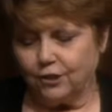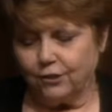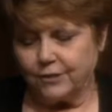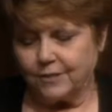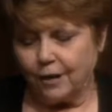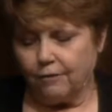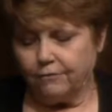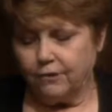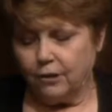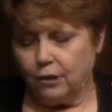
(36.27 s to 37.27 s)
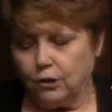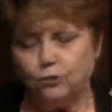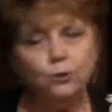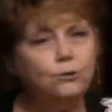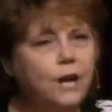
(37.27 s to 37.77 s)
to yourself,
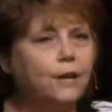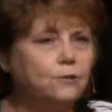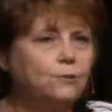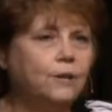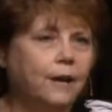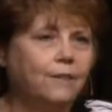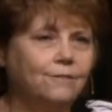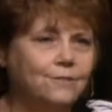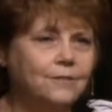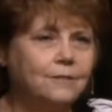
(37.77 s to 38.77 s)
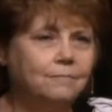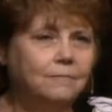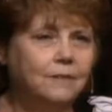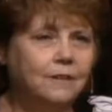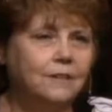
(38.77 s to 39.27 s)
do not do to others.
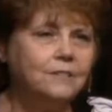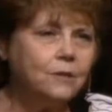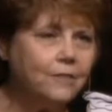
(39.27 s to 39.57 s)
So